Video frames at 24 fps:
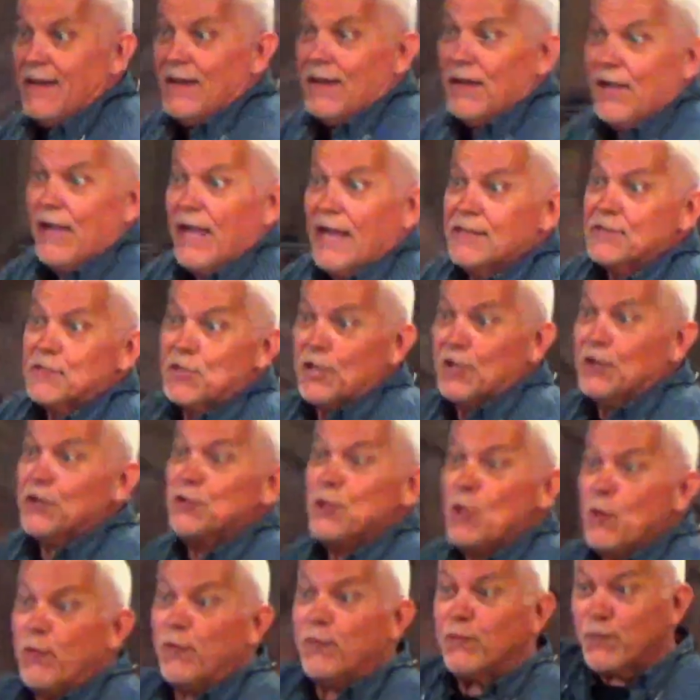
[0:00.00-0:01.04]
until
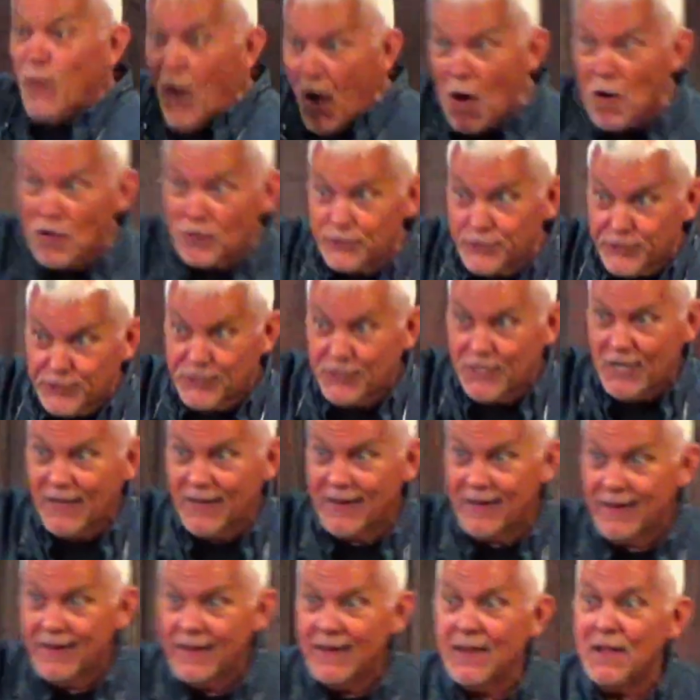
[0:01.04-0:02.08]
you first
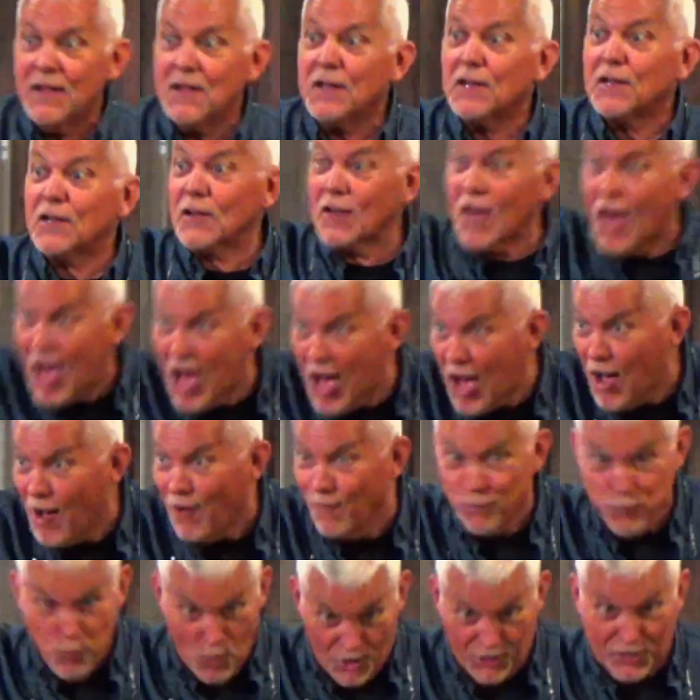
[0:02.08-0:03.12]

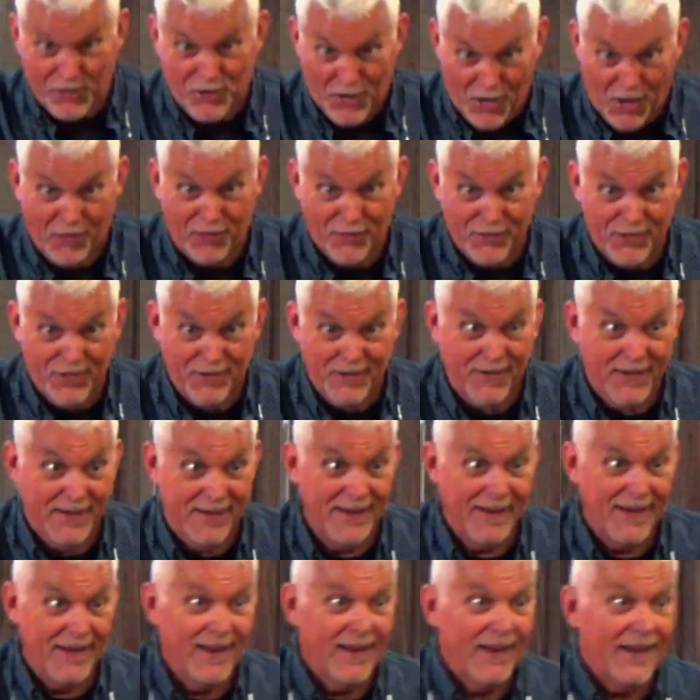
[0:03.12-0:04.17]
love one another
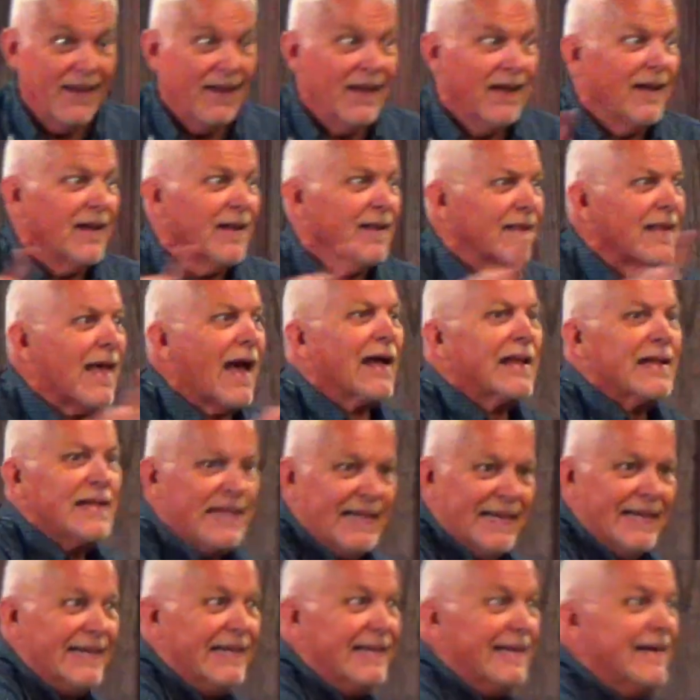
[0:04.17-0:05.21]
like
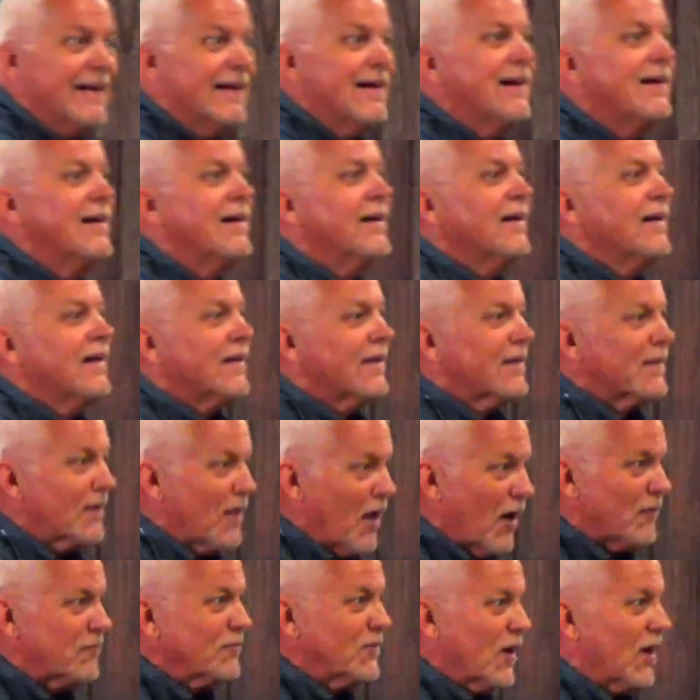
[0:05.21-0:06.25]
he
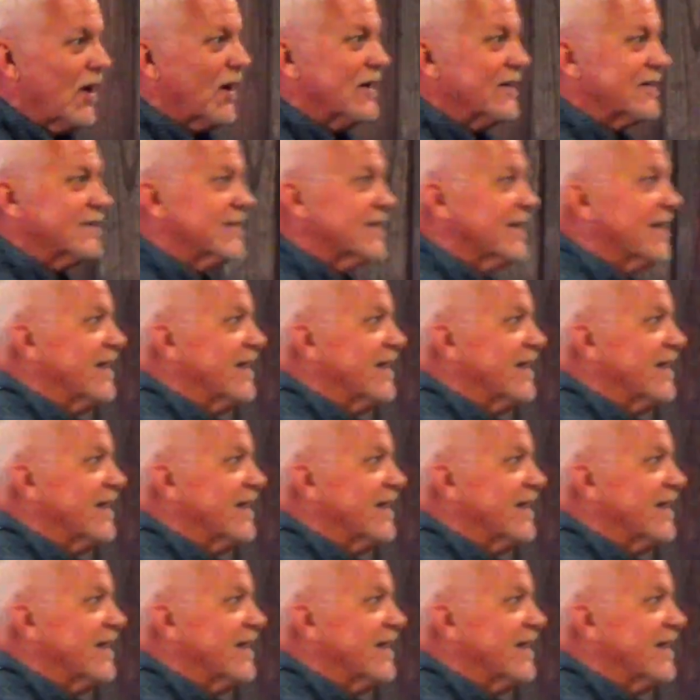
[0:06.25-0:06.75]
loved us.